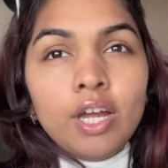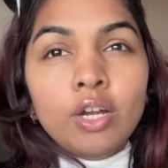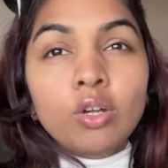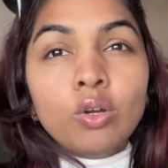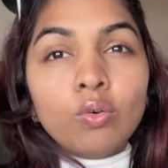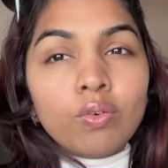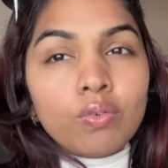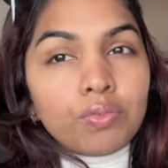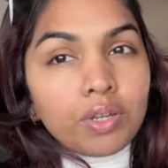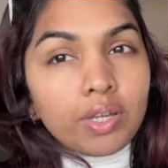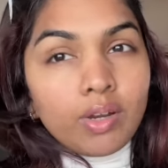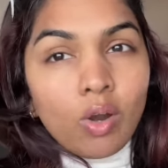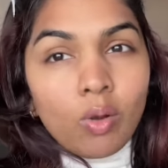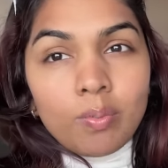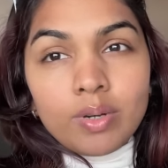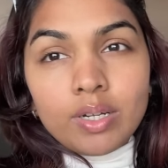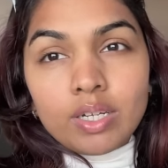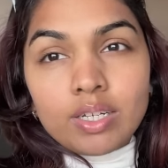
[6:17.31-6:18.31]
250
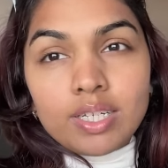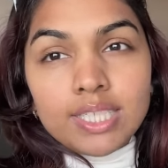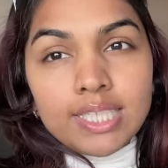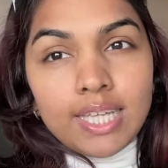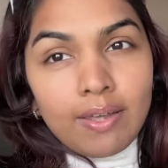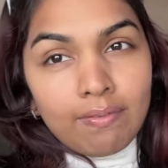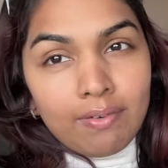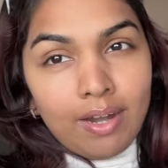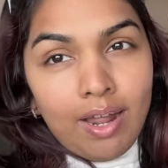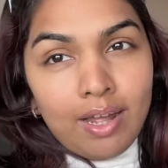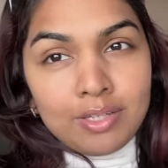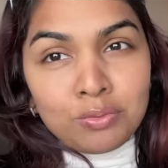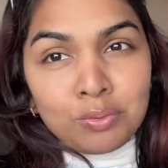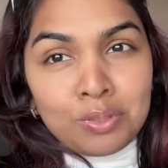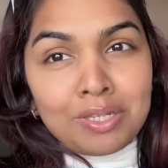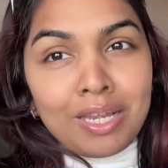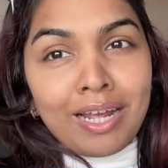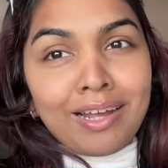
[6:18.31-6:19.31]
kilometers, 7 hours
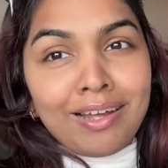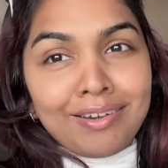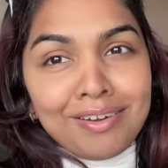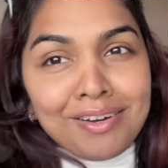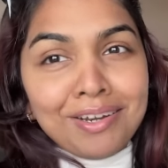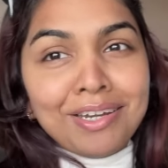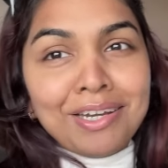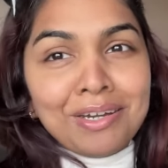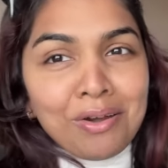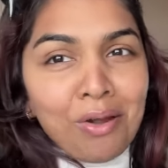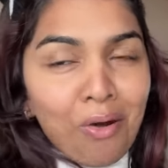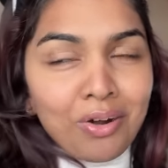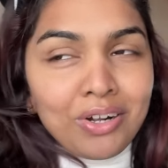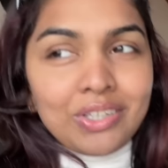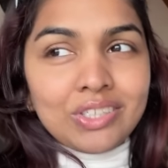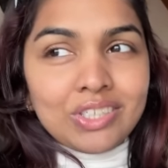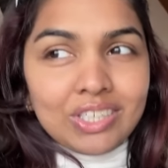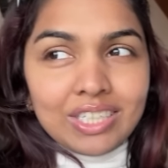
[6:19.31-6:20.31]
was like a really
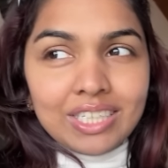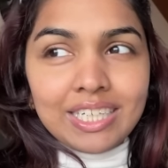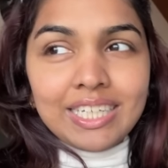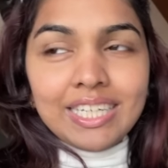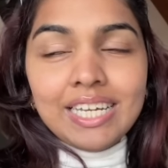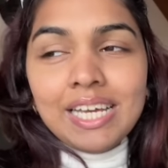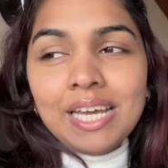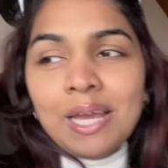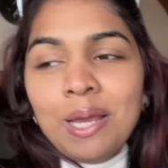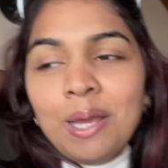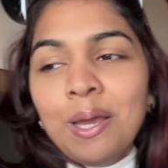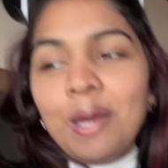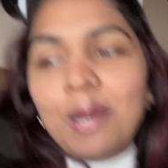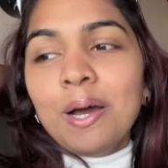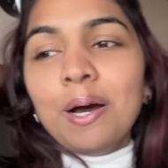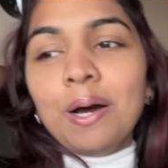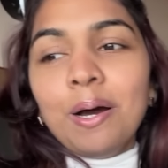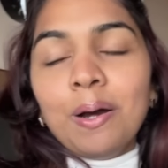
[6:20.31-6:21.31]
long journey.
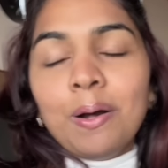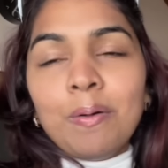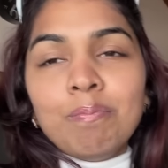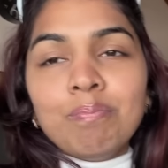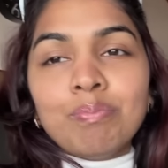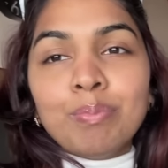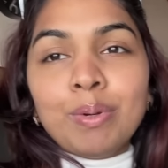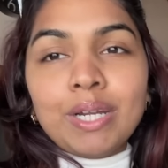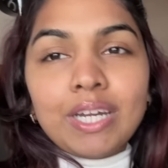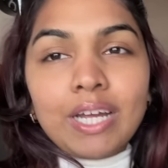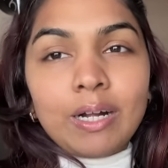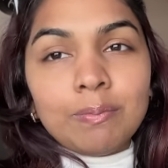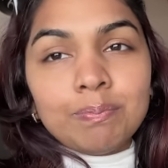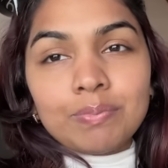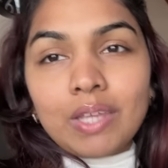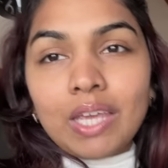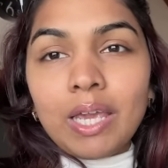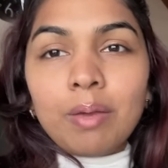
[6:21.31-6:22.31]
But yeah,
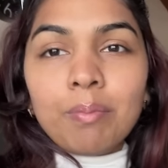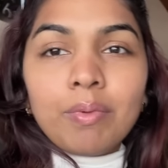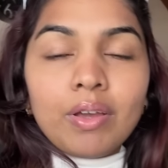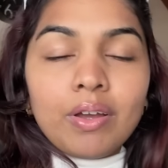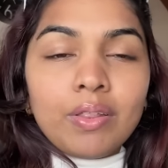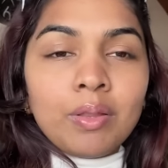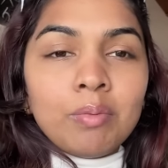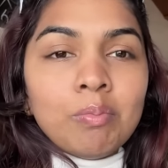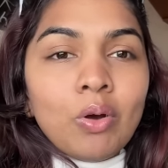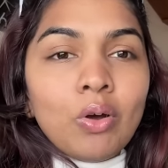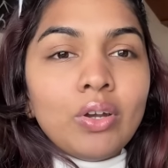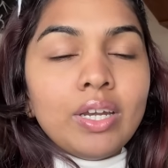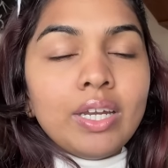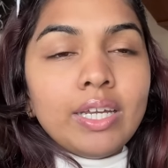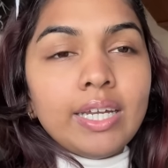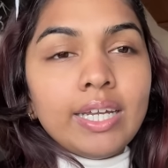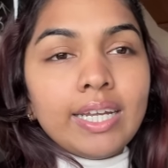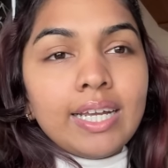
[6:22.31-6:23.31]
came here in the
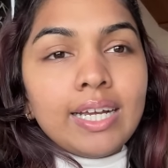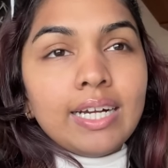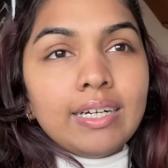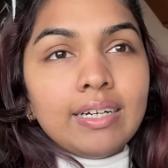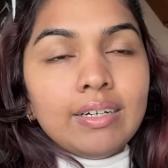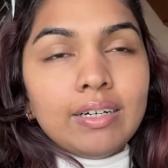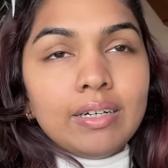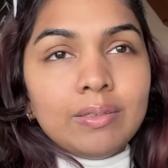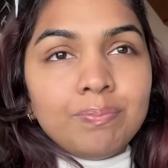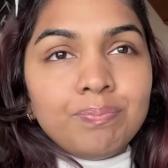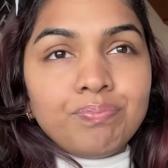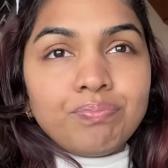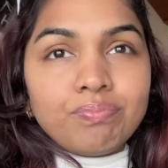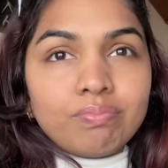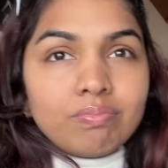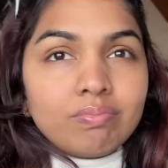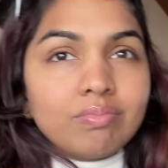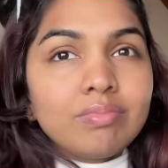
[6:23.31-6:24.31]
morning.
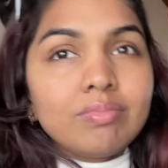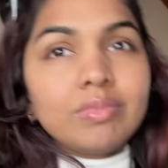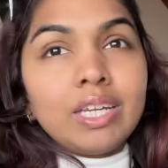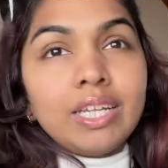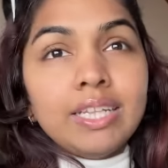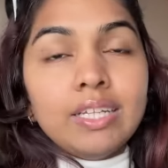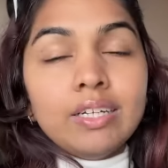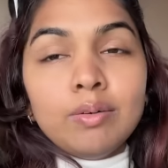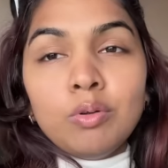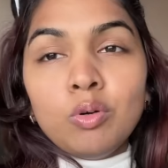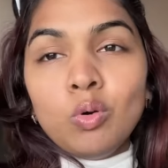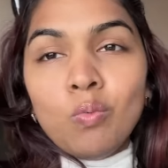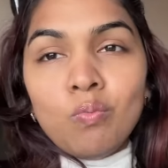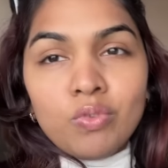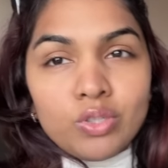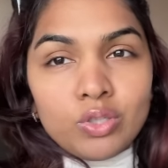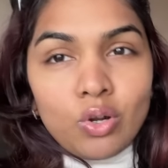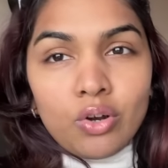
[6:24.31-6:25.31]
The
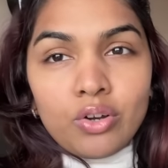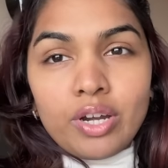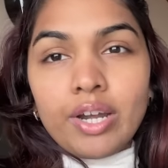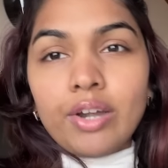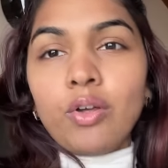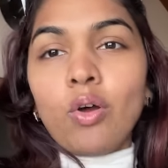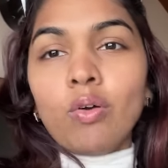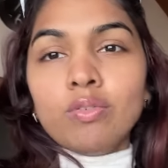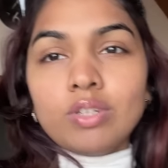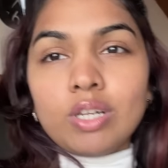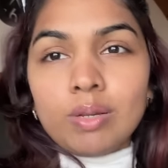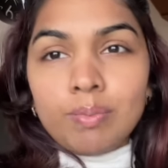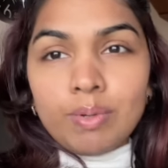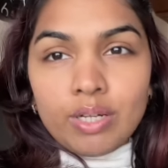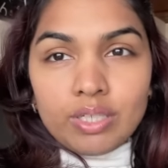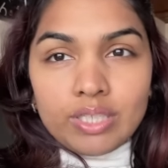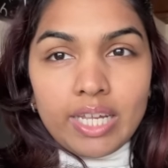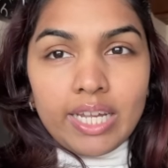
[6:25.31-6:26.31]
room was not ready obviously
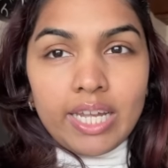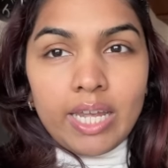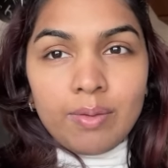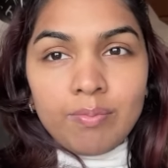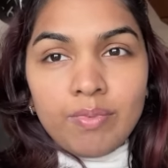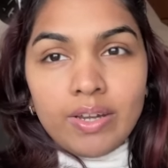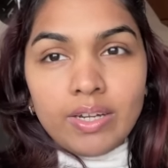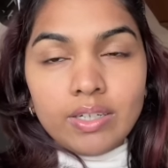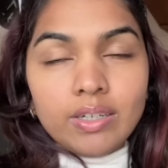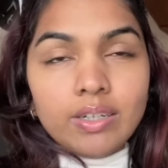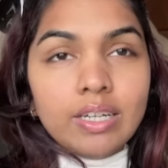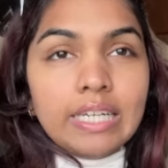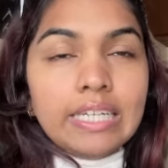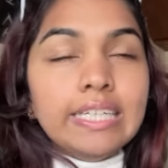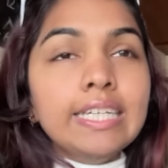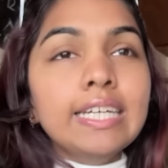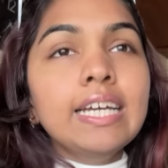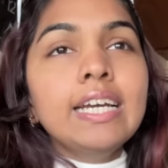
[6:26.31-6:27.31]
because I came very
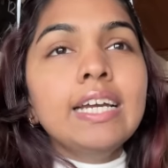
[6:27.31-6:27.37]
early.